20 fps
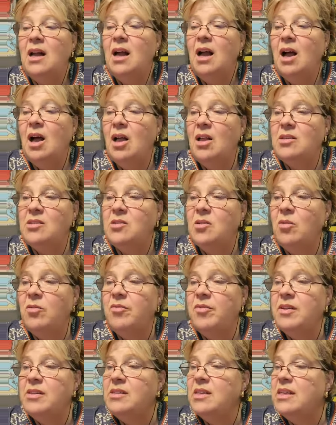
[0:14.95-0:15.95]
Also
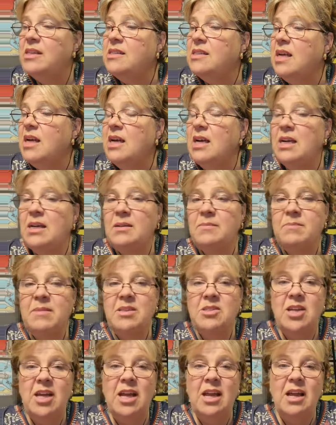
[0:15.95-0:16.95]
visit
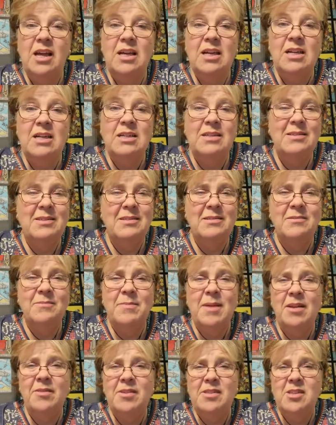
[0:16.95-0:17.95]

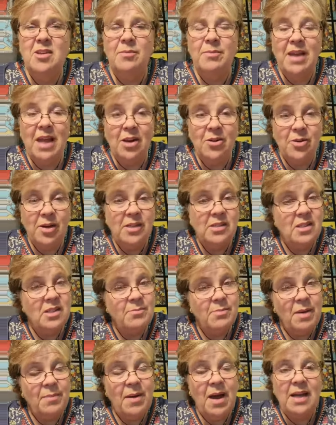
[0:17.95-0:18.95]
Metaphysical Meanderings is
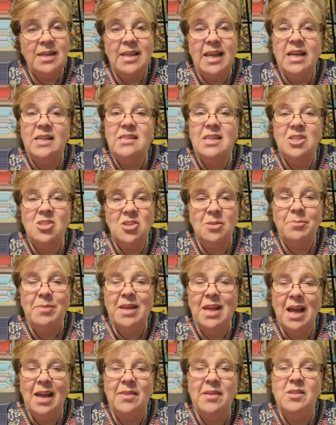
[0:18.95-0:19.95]
my podcast. I should
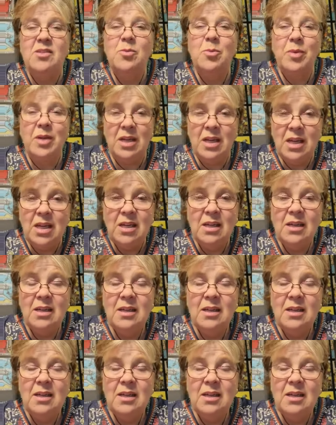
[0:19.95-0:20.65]
be on this week.